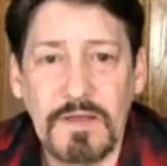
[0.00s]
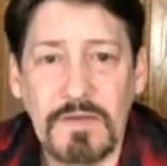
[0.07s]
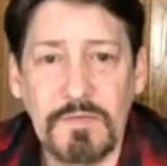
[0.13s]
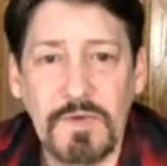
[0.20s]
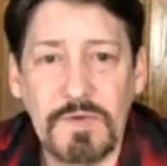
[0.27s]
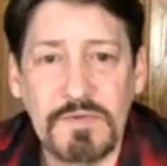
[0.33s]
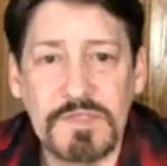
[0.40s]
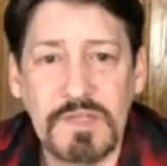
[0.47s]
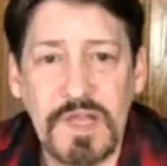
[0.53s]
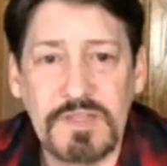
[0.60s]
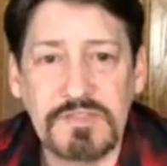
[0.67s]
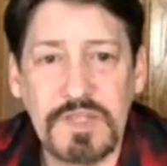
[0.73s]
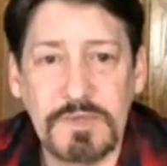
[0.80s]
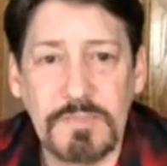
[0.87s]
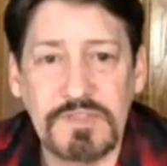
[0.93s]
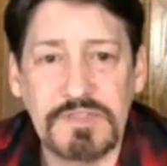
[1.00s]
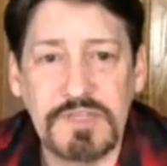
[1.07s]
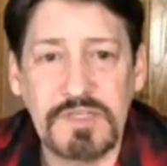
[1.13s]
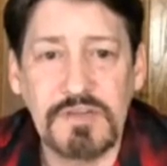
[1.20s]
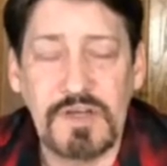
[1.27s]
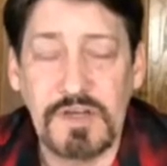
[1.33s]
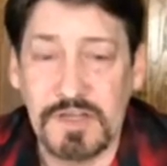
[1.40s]
When was the last time I
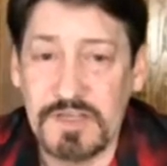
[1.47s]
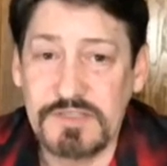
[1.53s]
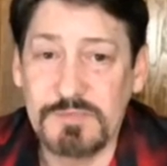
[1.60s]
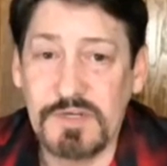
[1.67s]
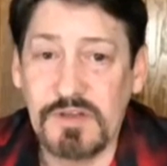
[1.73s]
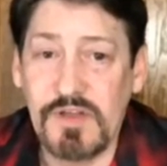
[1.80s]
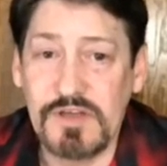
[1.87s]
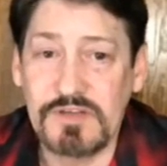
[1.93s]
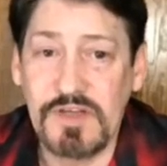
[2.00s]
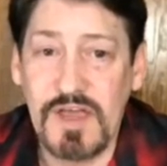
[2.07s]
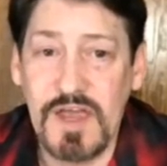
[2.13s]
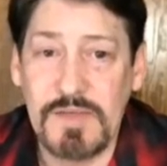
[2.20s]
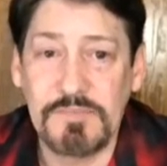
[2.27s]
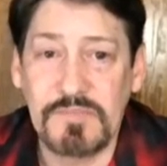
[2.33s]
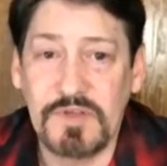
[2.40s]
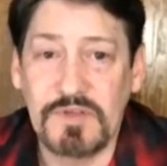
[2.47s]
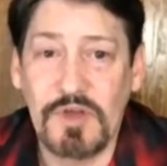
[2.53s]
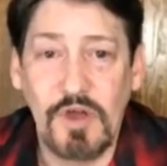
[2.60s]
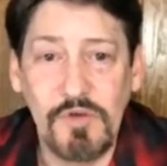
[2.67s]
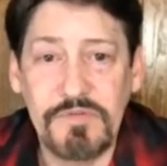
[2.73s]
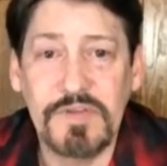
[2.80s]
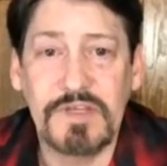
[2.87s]
seen Lana? It's been a long time.
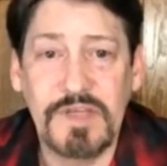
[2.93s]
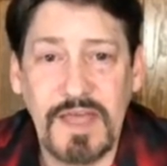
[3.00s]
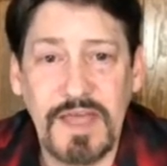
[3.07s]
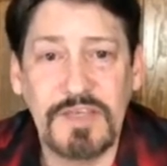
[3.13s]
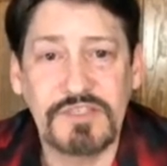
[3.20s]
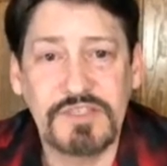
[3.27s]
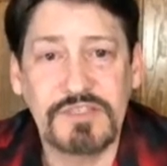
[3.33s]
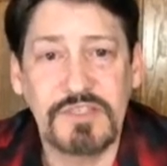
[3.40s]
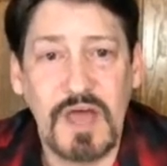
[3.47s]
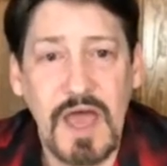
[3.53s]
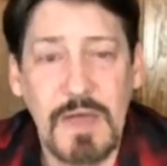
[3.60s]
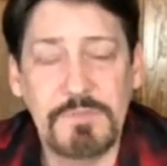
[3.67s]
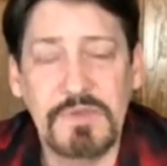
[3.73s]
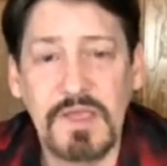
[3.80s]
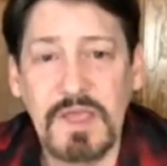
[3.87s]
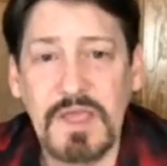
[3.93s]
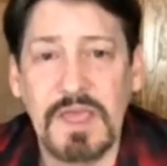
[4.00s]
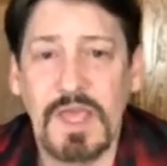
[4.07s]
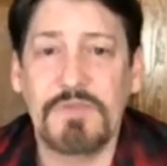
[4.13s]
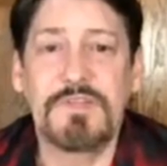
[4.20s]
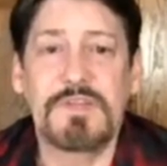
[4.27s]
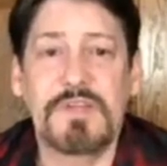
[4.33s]
COVID has stopped.
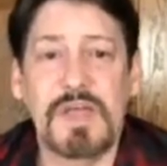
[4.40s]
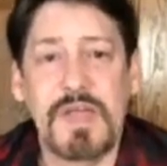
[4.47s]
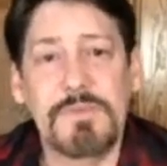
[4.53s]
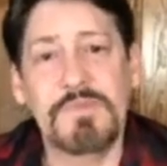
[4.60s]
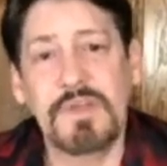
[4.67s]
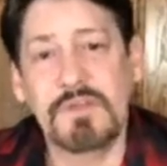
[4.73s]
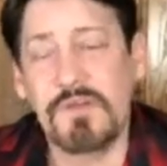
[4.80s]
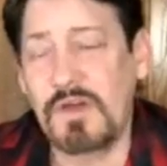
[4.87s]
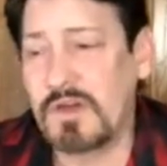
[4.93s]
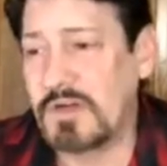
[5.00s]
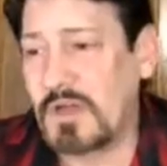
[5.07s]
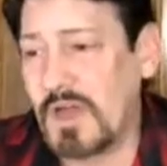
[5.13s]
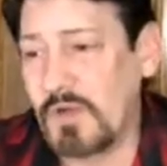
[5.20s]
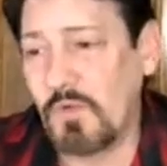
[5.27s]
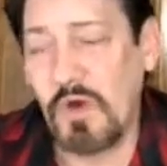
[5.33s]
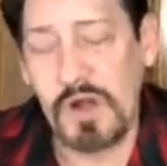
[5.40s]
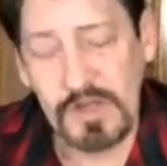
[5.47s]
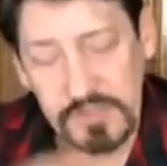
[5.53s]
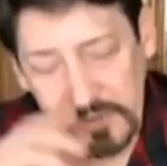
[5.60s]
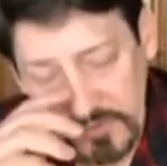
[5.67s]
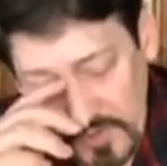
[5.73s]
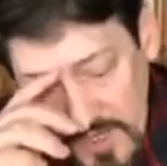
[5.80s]
Every time that Lana and I
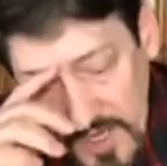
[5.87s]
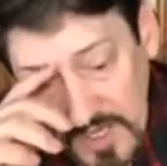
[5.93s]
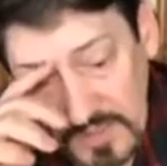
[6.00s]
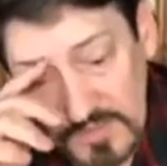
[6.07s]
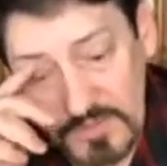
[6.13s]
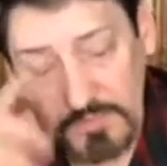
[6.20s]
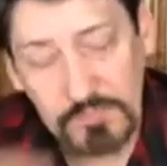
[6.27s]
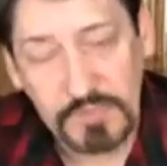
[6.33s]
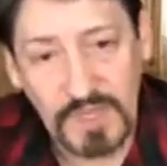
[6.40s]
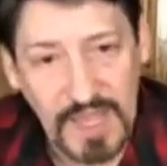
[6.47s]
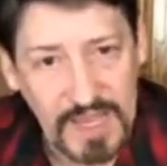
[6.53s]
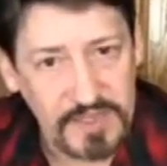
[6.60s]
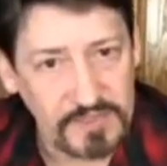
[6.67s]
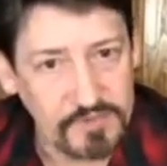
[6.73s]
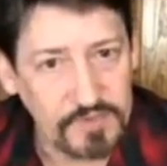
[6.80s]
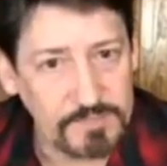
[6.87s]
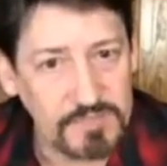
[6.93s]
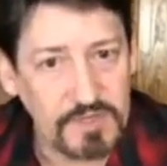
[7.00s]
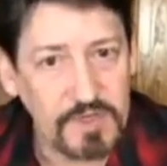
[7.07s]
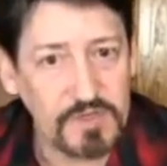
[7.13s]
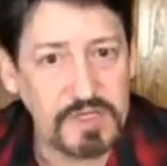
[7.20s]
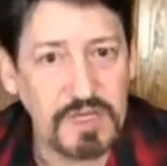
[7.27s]
wanted to try and plan a trip
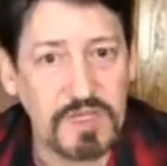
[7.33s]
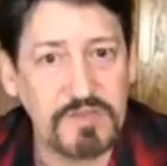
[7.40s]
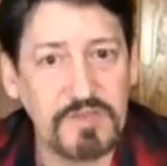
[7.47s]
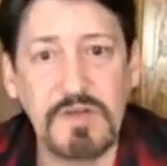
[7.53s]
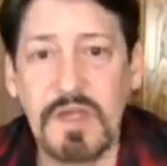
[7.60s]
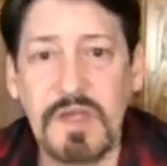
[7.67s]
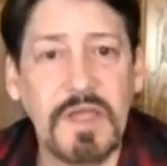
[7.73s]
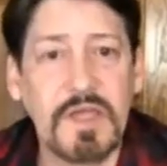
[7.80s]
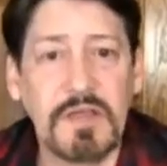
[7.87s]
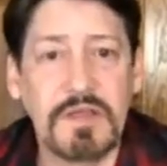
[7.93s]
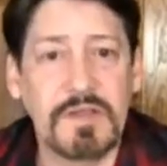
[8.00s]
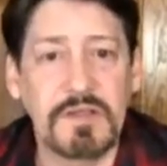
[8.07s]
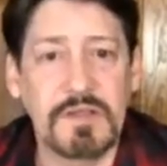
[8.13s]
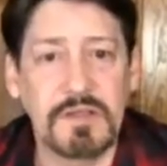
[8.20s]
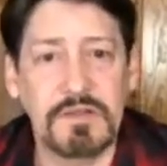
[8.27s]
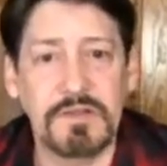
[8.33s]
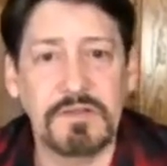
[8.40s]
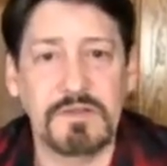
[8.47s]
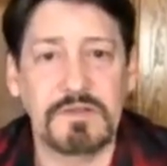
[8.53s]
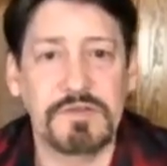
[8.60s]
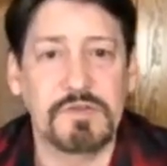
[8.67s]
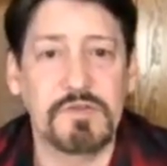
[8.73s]
to go together,
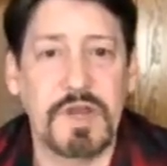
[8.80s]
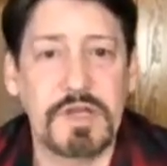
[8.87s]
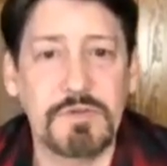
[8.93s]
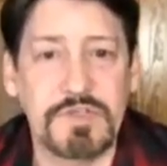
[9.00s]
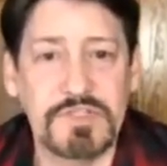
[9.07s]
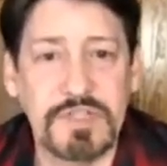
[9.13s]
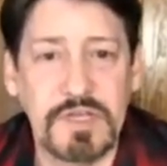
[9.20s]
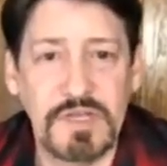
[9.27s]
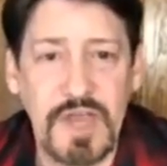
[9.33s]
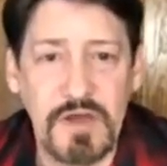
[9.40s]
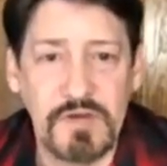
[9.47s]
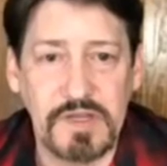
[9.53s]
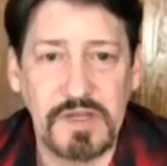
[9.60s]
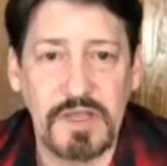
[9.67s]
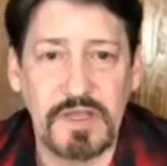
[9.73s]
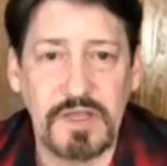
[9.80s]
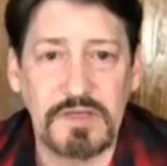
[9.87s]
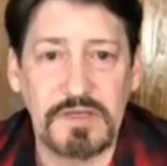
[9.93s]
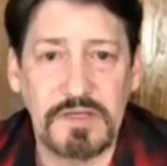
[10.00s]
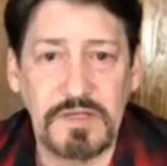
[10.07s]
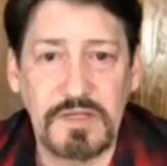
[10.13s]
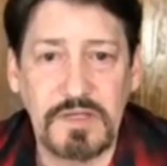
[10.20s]
Ukraine would shut down again.
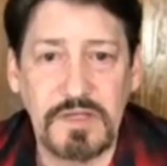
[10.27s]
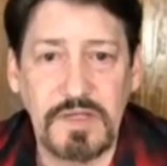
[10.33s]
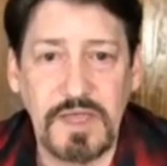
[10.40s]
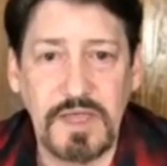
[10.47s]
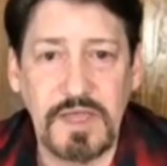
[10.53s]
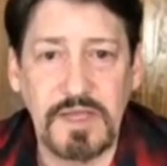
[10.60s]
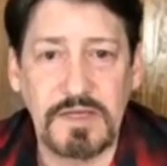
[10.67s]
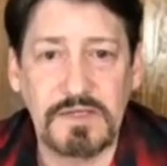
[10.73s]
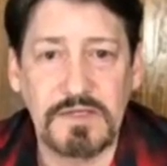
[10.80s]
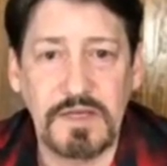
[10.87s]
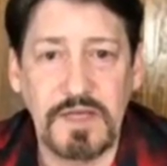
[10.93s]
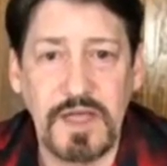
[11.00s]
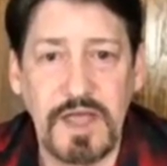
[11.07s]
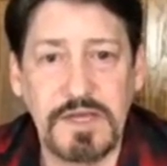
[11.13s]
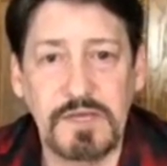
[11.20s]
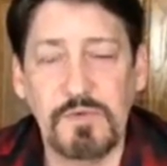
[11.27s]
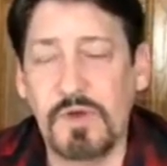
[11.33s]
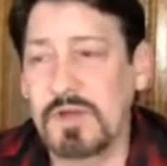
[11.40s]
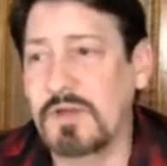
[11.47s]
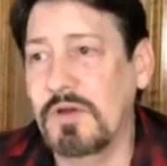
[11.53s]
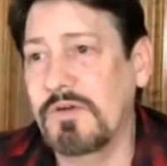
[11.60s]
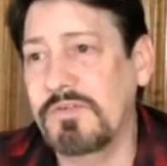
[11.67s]
And I didn't
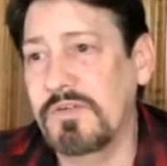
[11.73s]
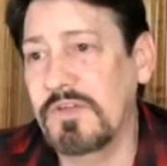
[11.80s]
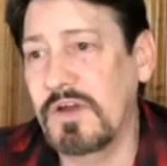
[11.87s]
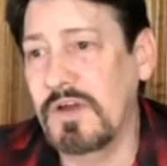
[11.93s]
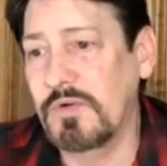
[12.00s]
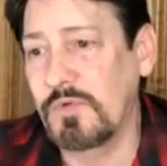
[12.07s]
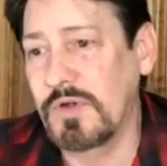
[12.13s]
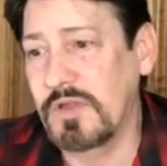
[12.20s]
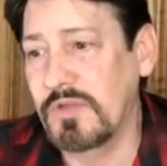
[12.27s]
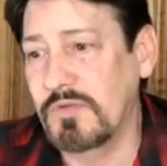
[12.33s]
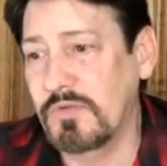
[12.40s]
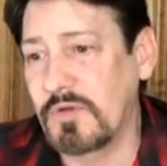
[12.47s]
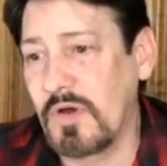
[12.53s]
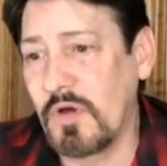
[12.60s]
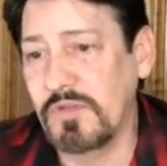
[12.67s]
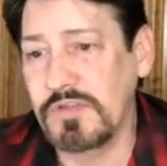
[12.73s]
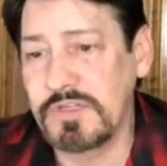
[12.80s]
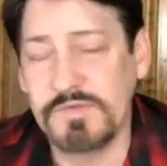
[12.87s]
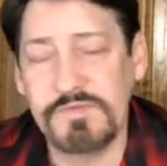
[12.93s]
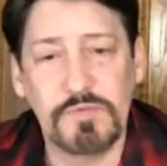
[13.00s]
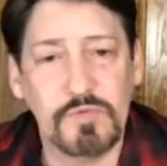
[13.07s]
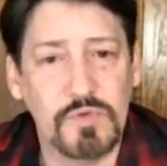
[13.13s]
want to go over there with all the
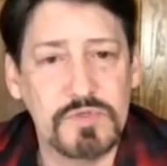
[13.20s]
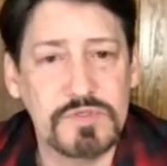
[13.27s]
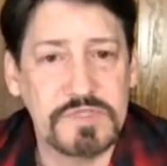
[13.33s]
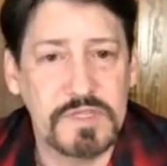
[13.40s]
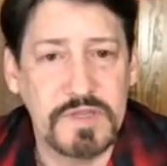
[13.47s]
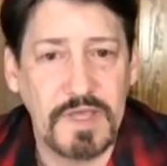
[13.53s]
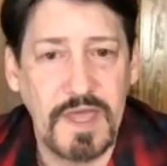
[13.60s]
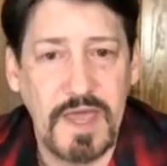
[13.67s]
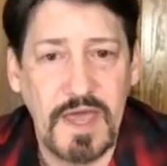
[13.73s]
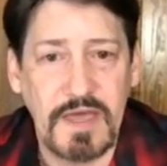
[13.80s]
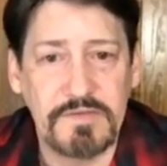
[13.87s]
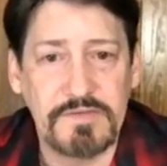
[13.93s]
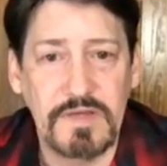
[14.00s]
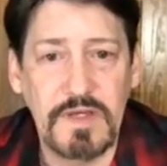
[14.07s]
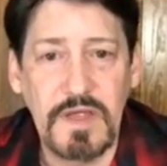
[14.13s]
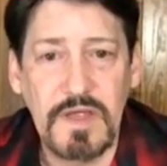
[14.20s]
different rules that they have.